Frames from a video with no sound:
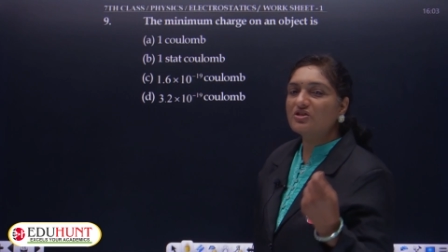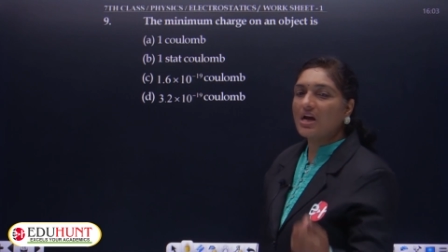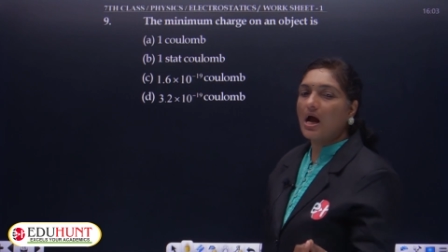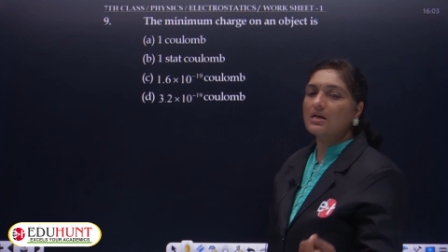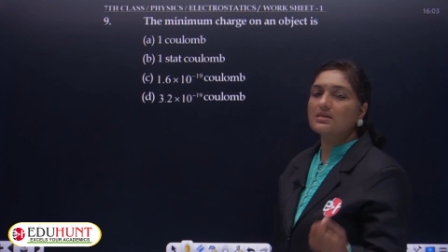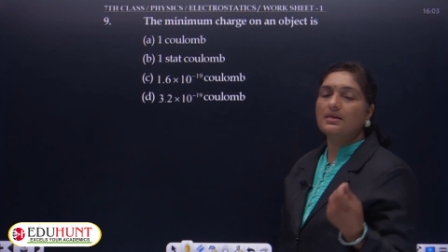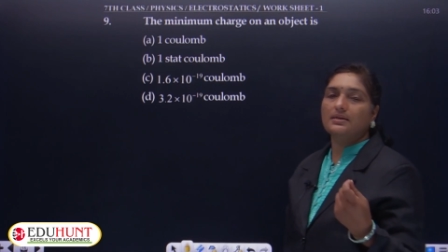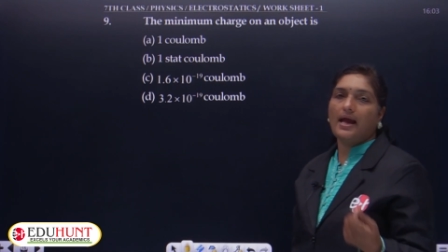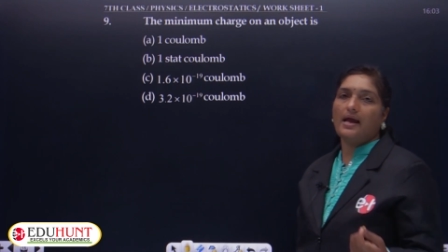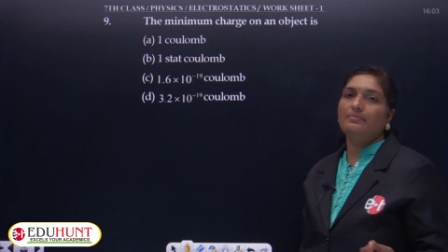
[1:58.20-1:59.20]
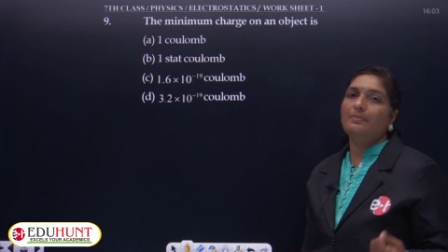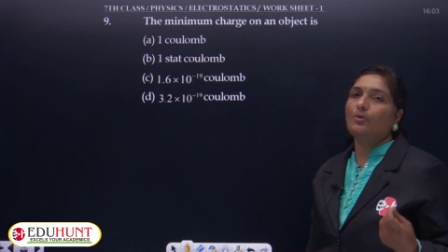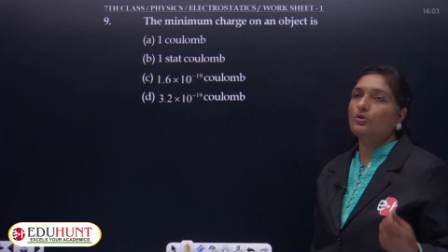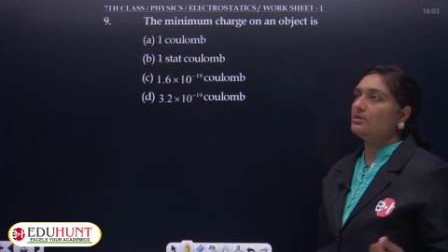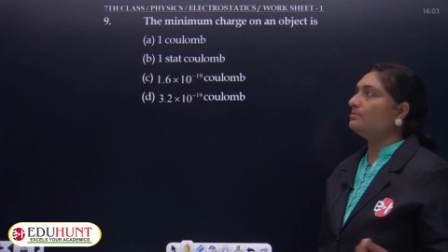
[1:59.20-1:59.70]
charge that can be
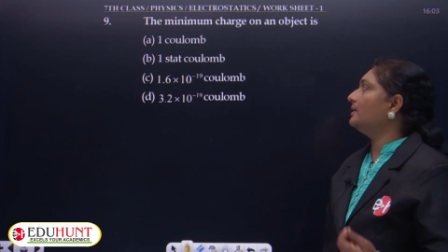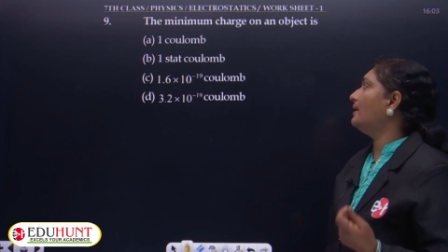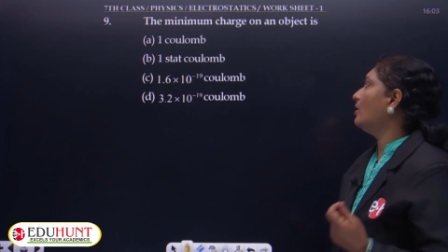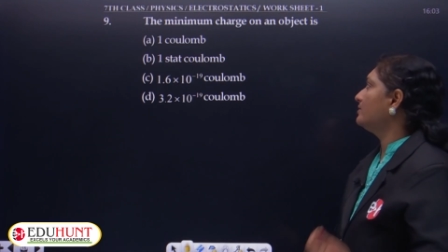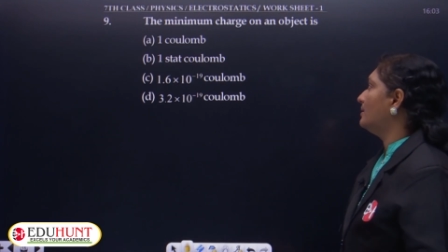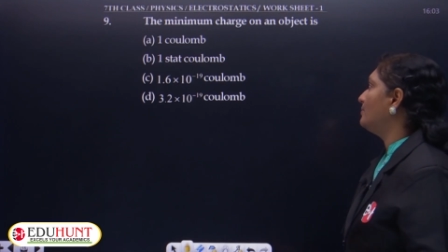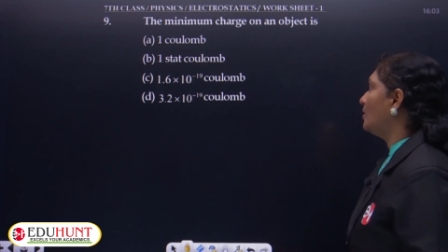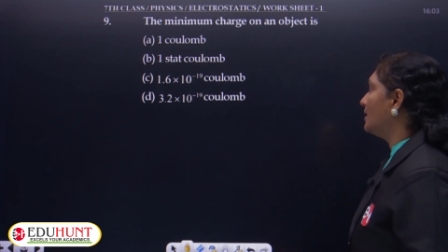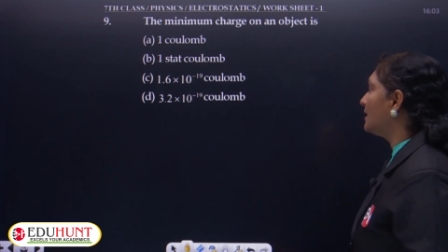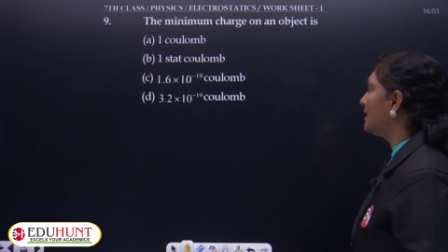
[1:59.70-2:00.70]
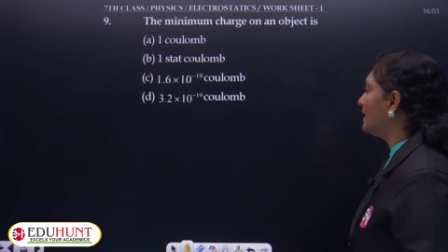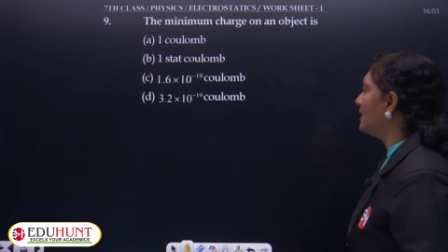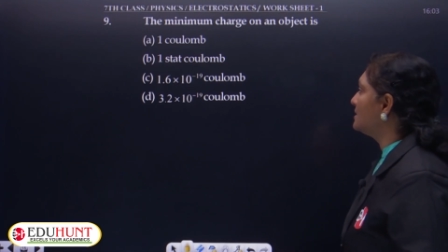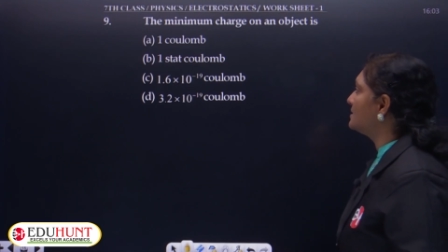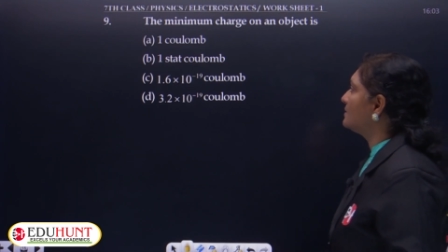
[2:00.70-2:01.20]
possible on the body,
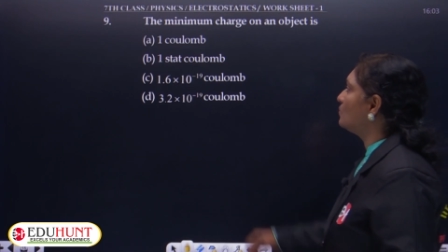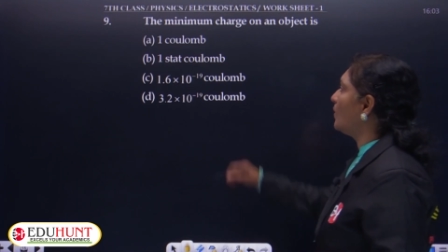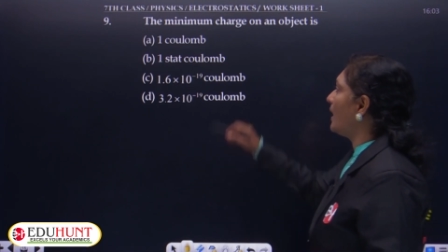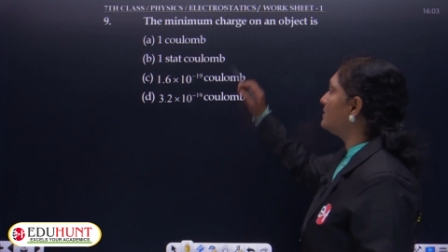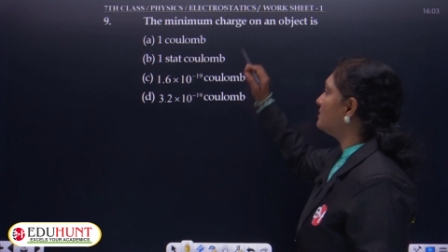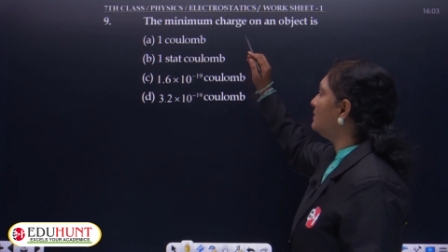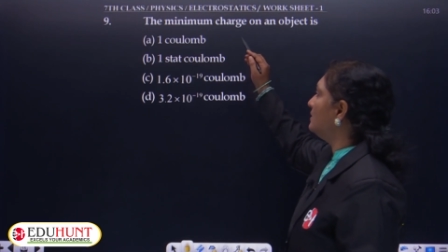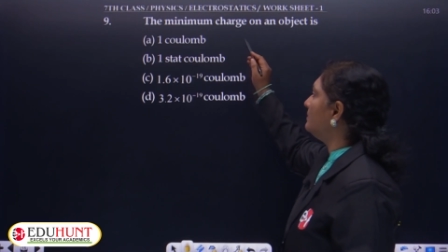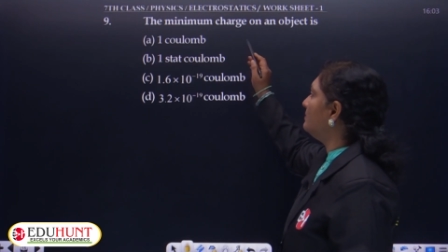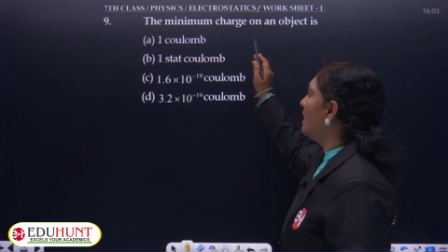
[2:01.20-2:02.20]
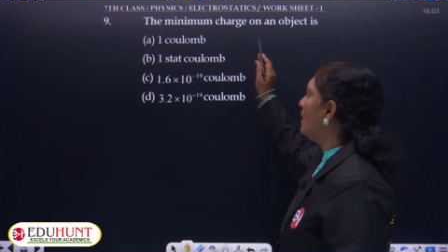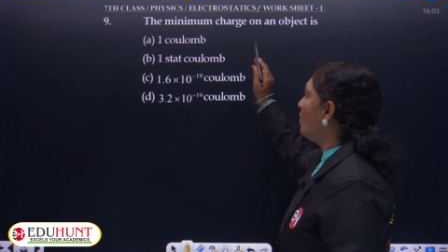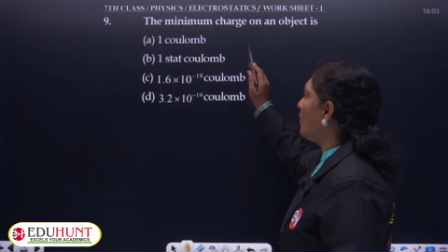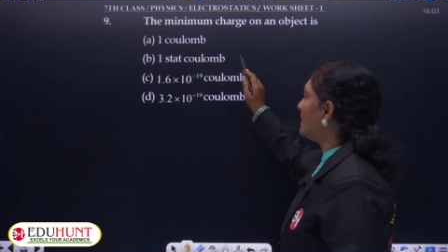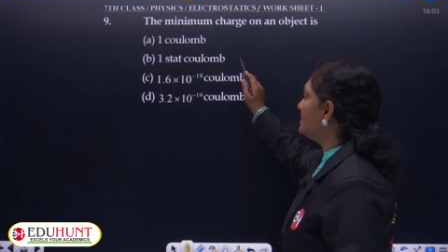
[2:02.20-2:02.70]
is it 1 coulomb,
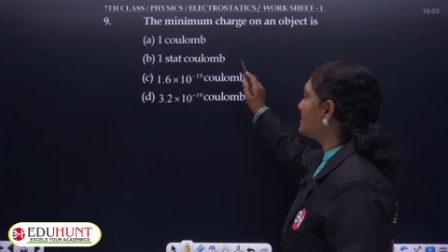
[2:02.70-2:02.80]
1